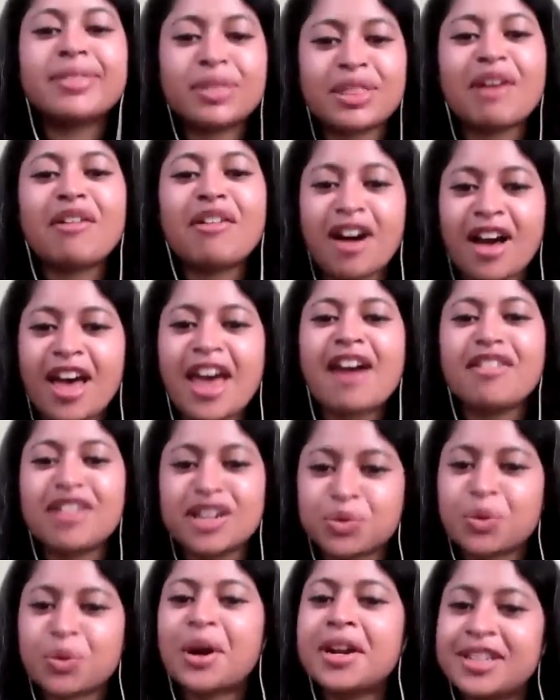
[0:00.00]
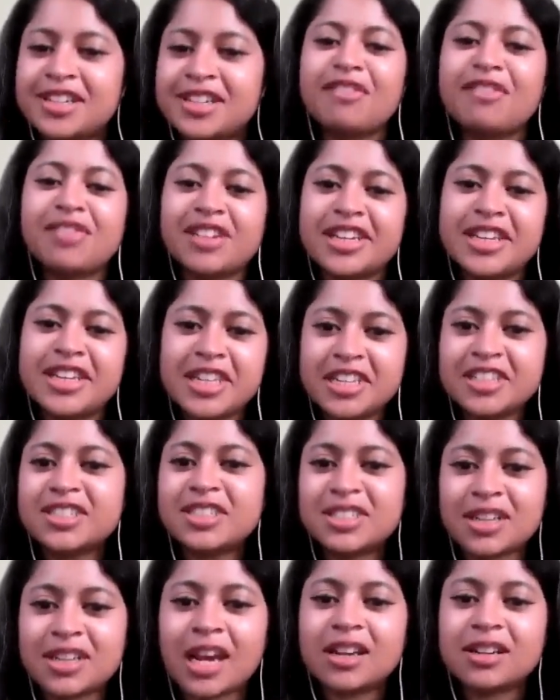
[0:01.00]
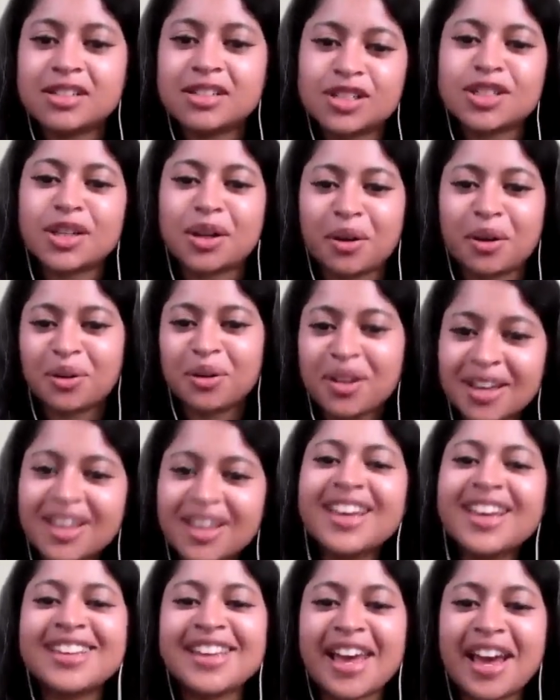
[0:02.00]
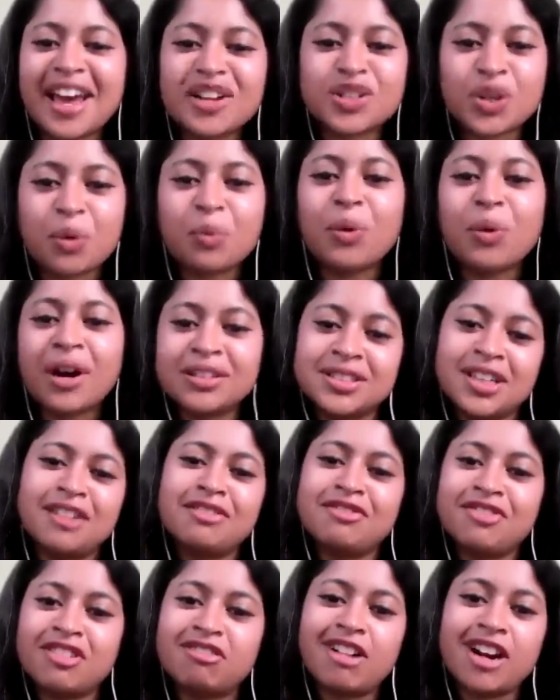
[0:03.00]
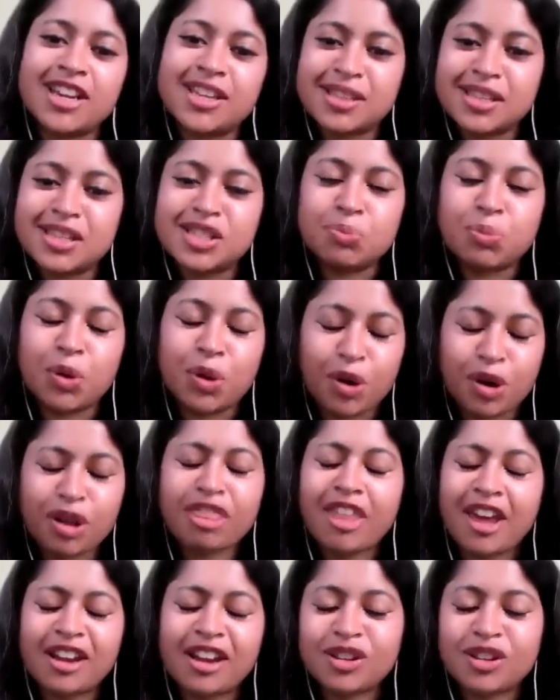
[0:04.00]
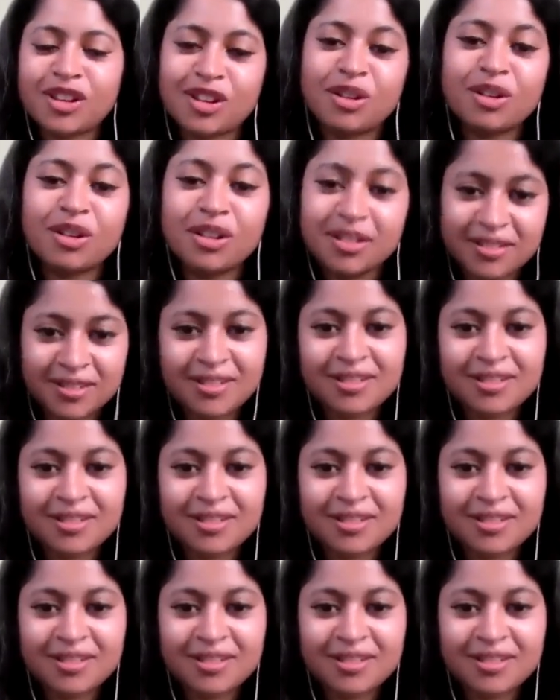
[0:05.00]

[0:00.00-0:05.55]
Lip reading: areas where it definitely needs change. So yeah, so well done for writing this book. Thank you.